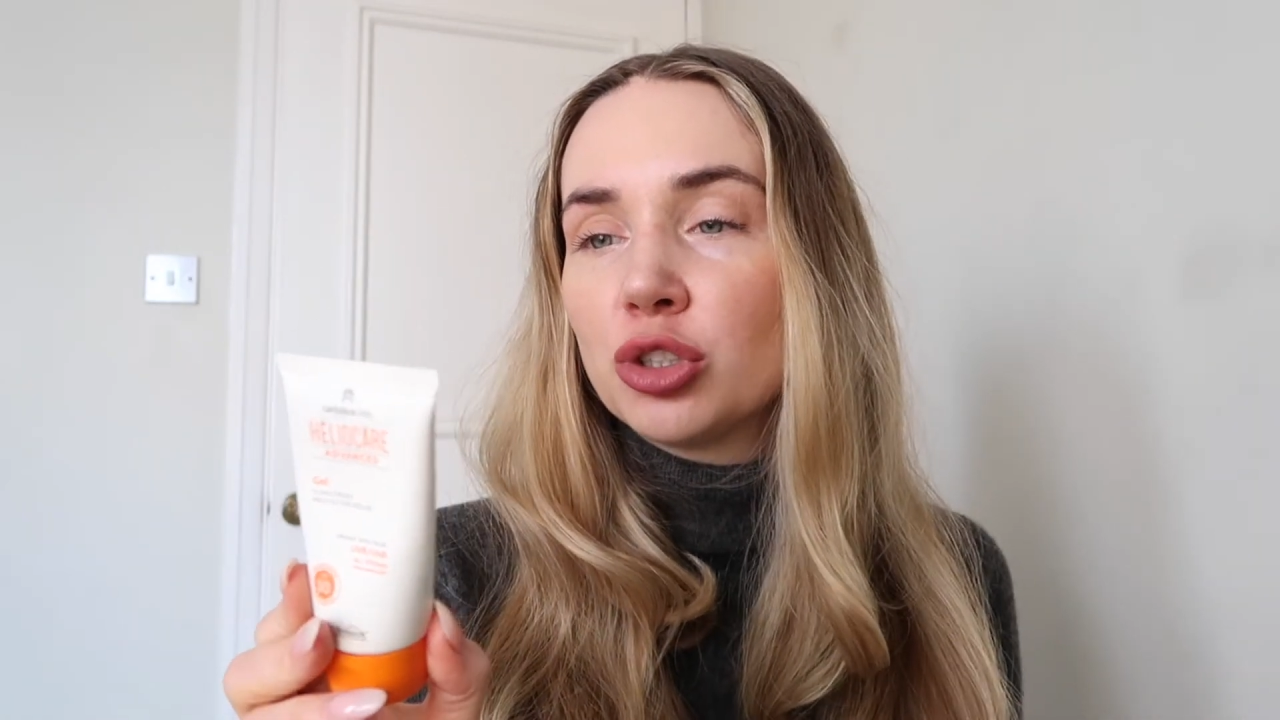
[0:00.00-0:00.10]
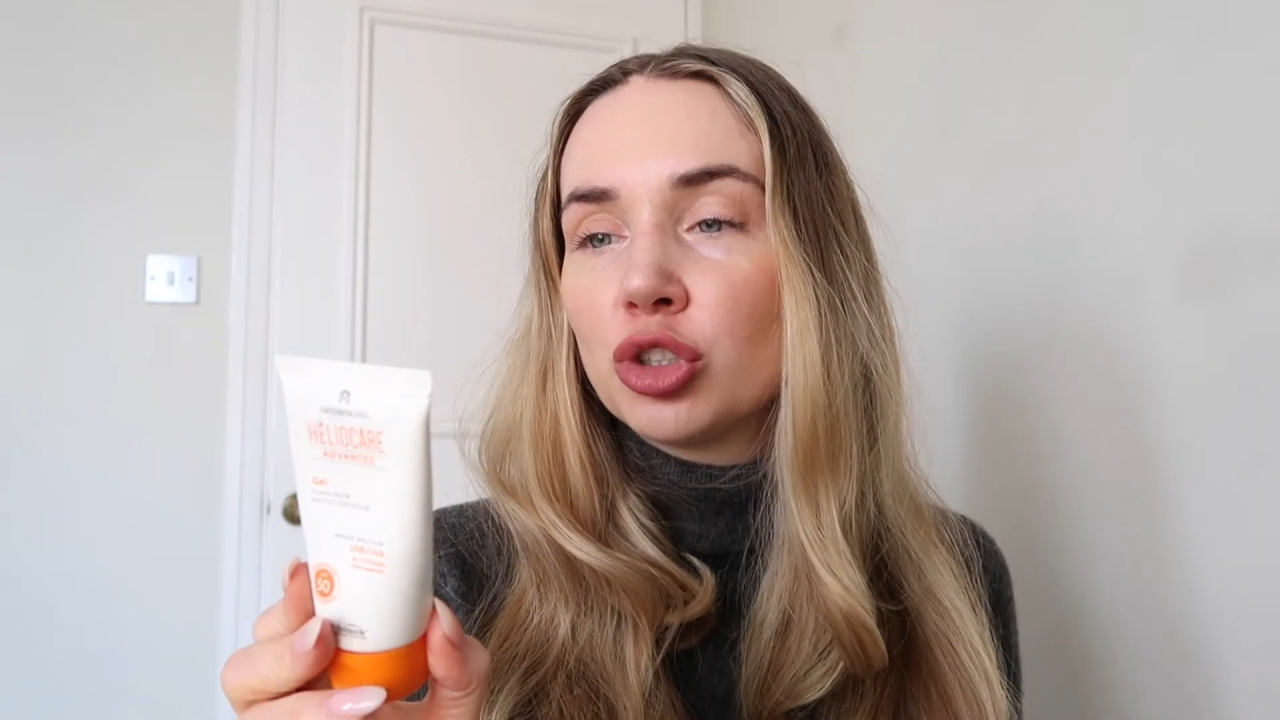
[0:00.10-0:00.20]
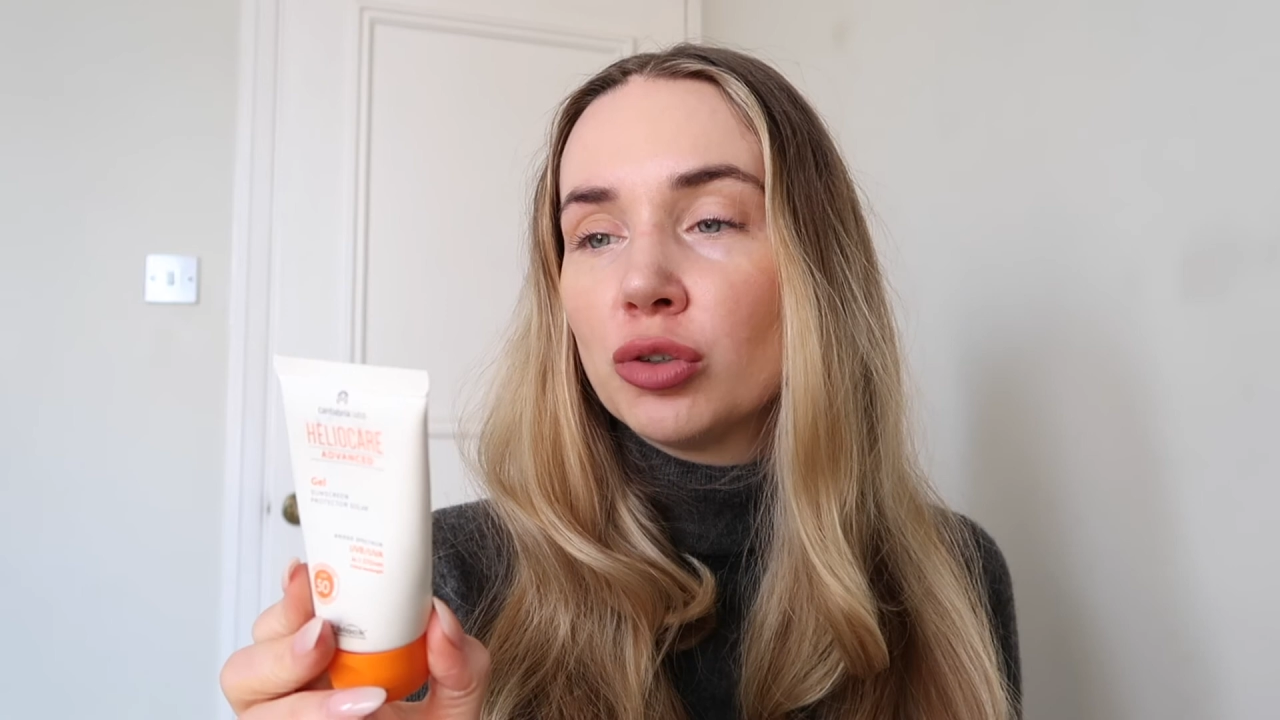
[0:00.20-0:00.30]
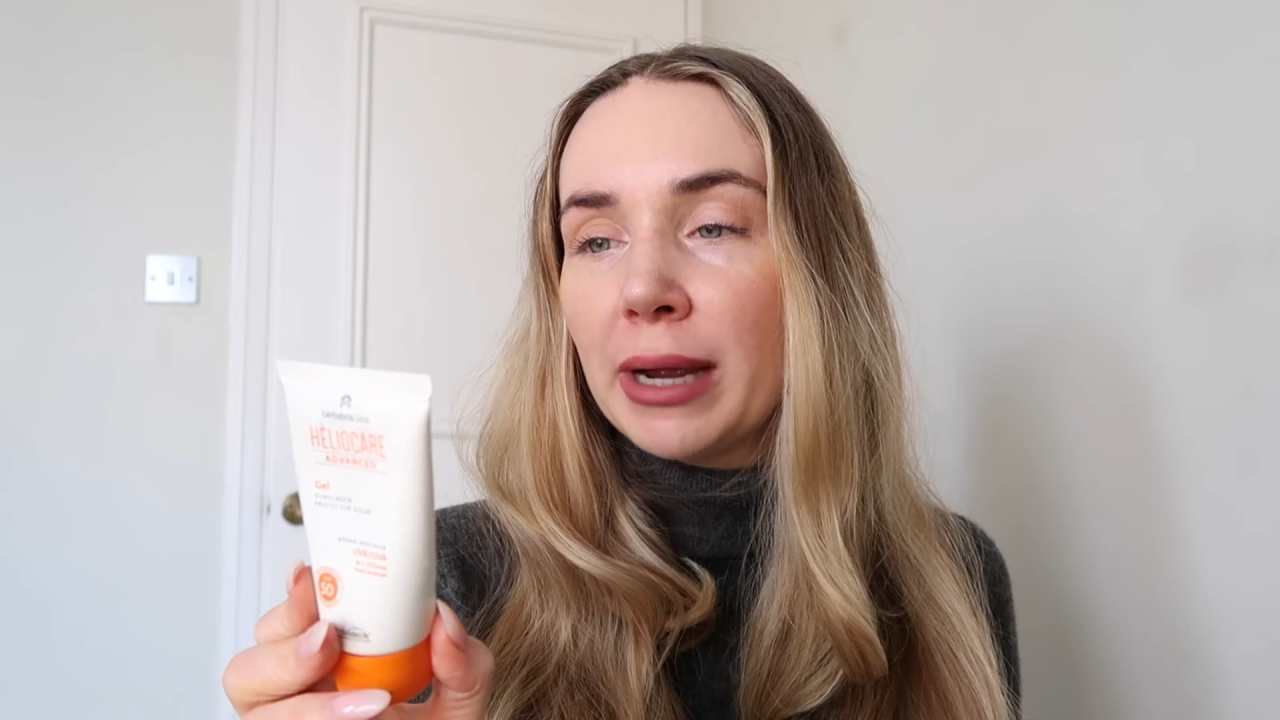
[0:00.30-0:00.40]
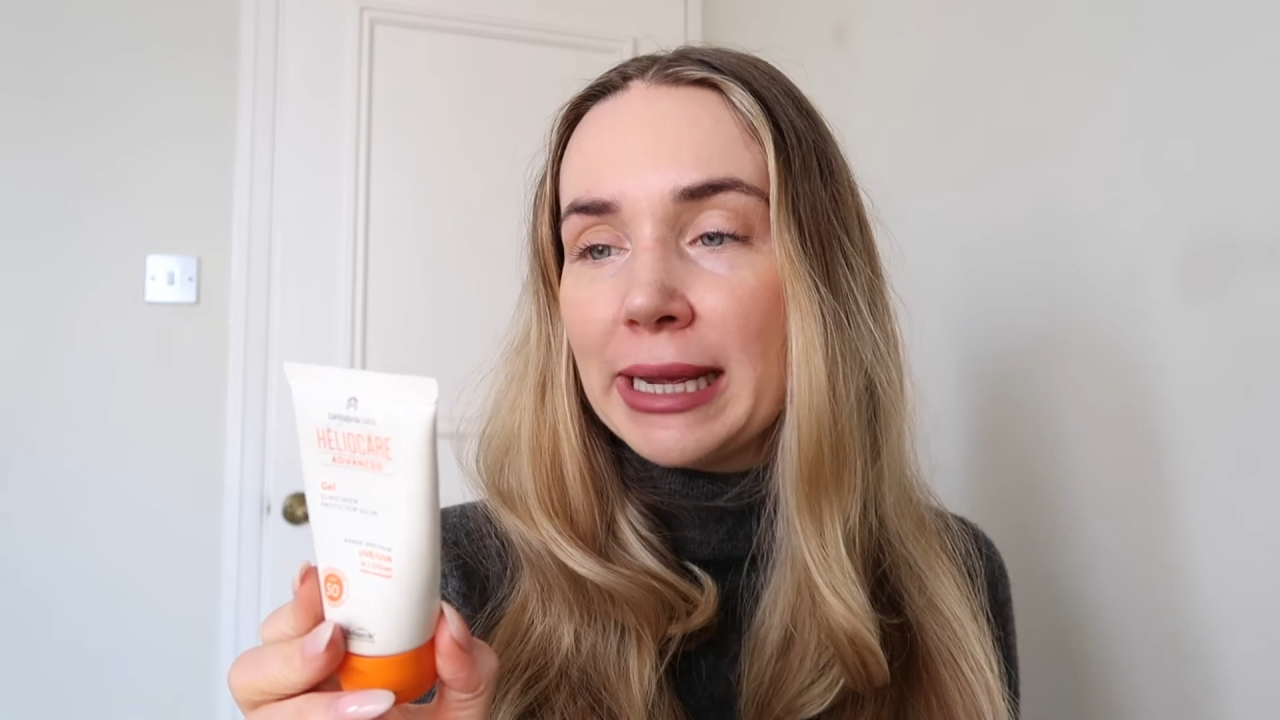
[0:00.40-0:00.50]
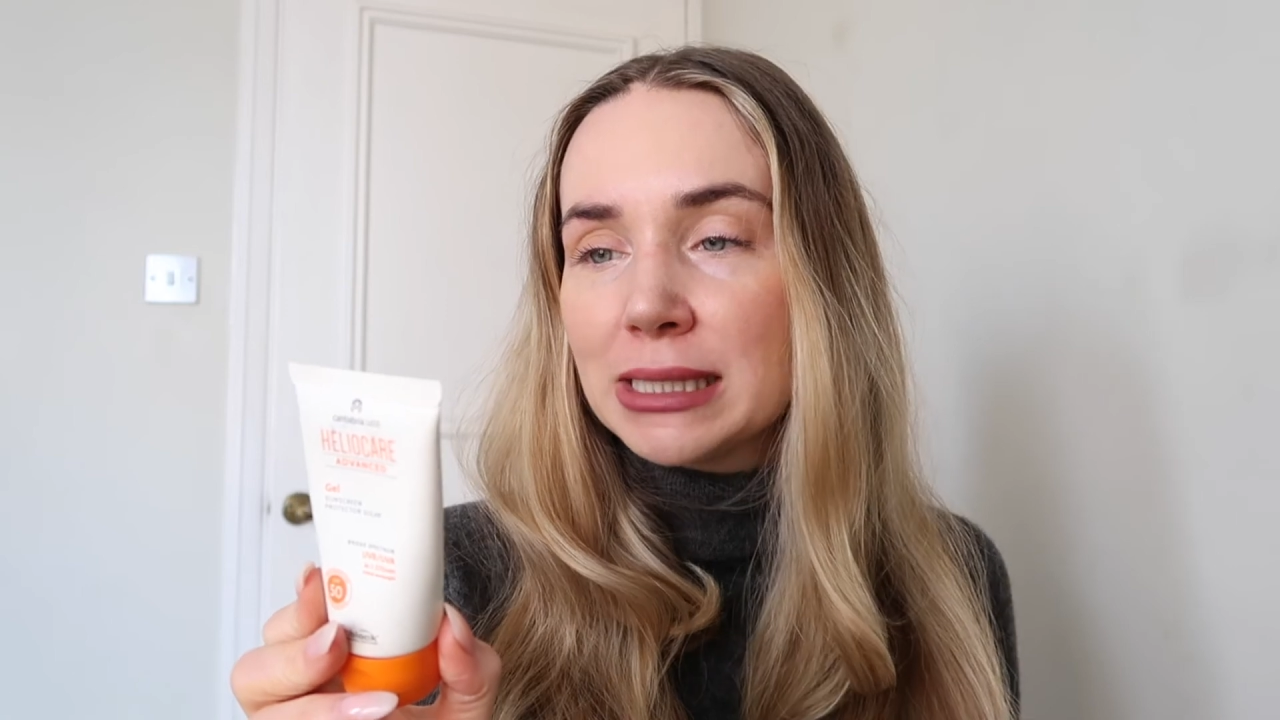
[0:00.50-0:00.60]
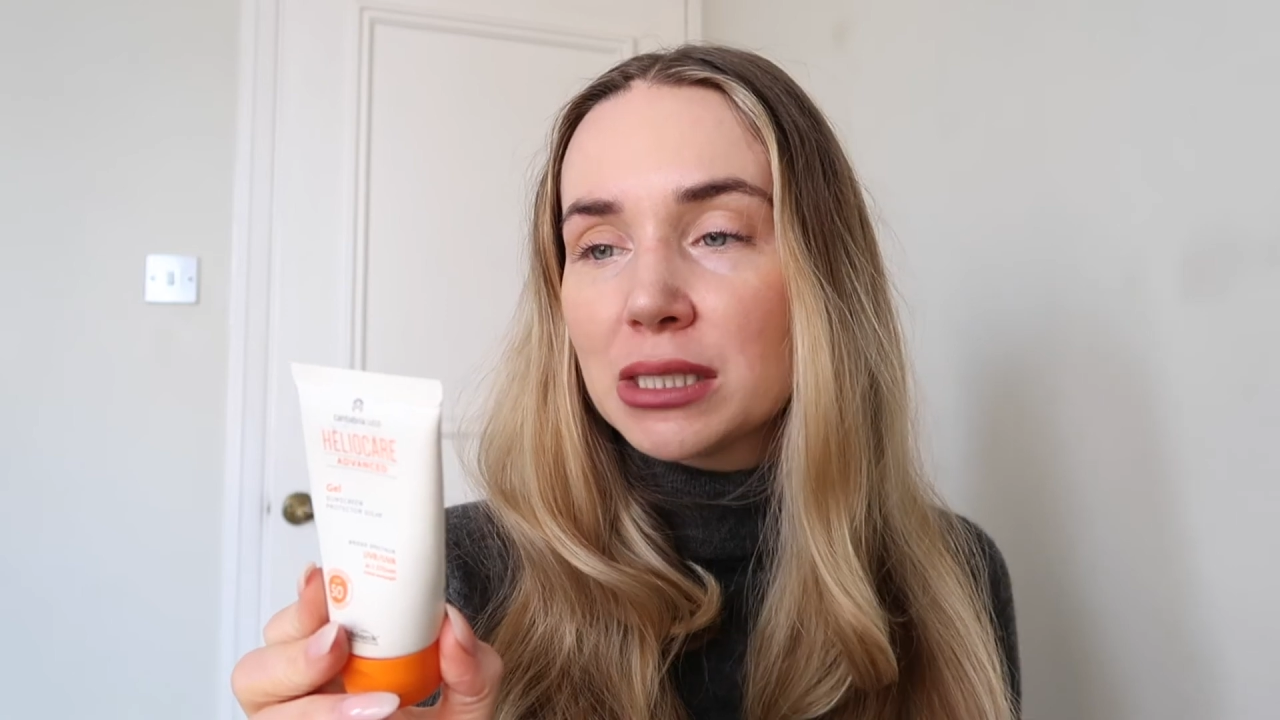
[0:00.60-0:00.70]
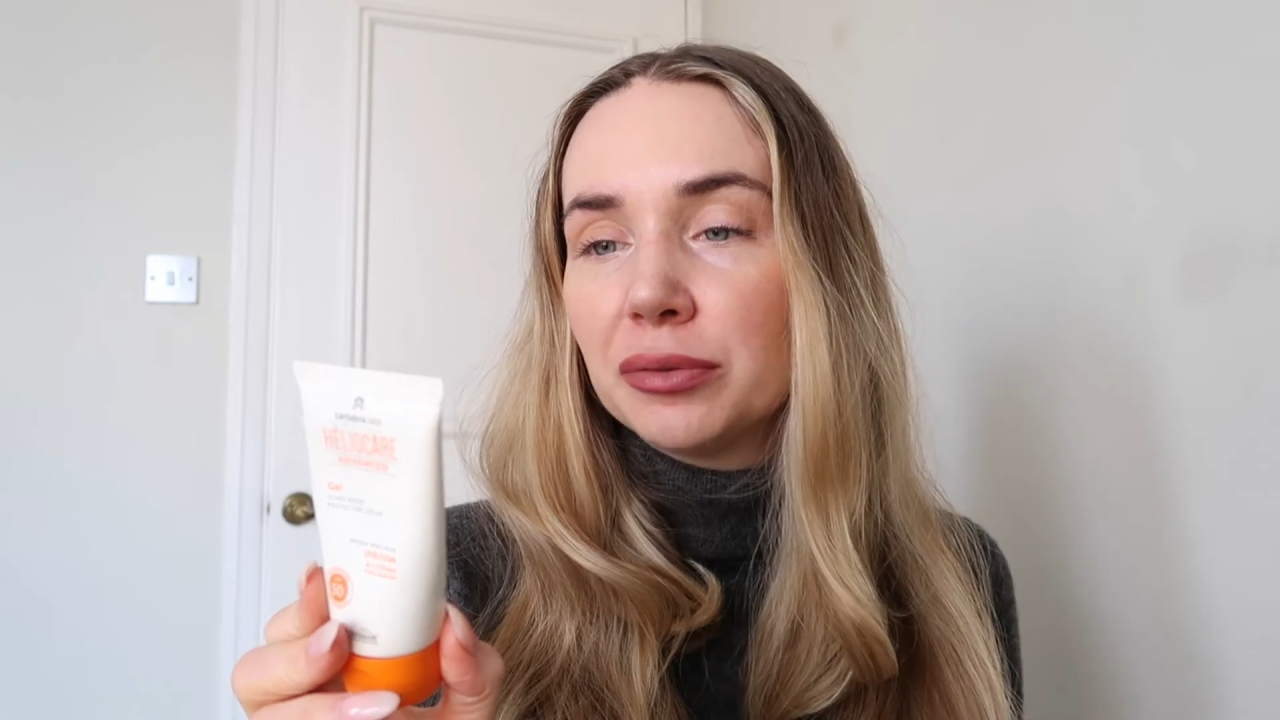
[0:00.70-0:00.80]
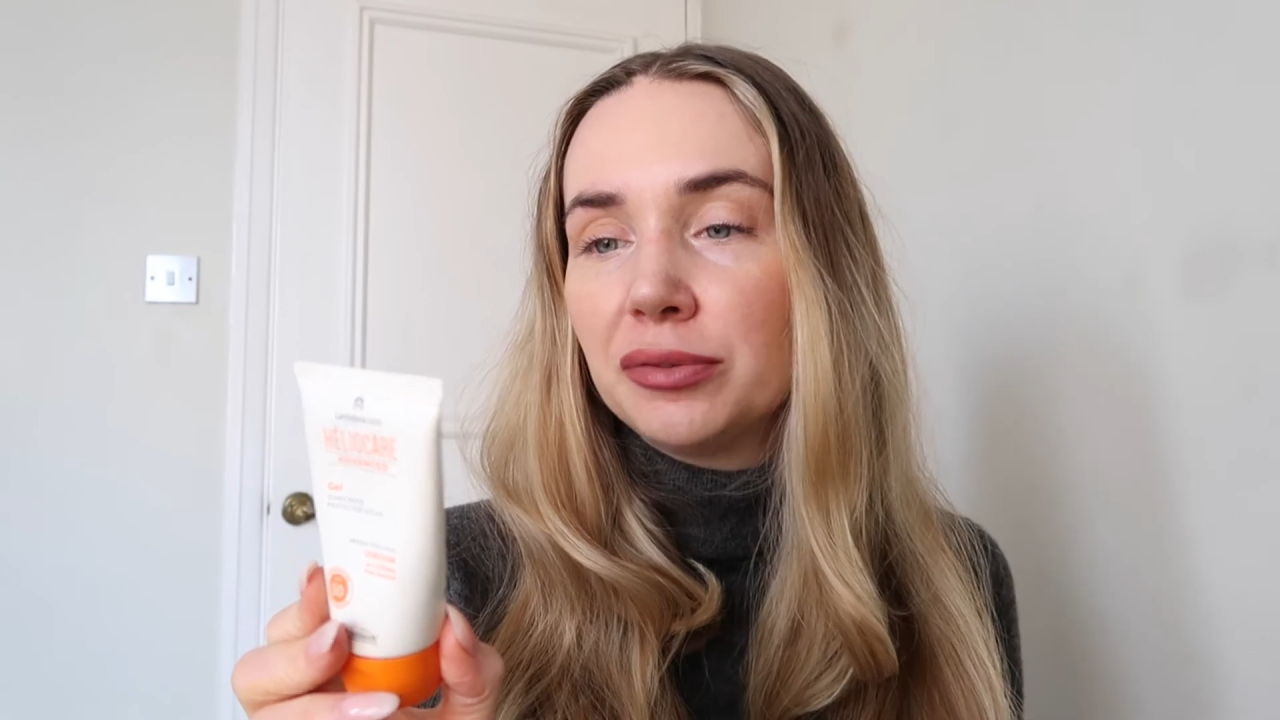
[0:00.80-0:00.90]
great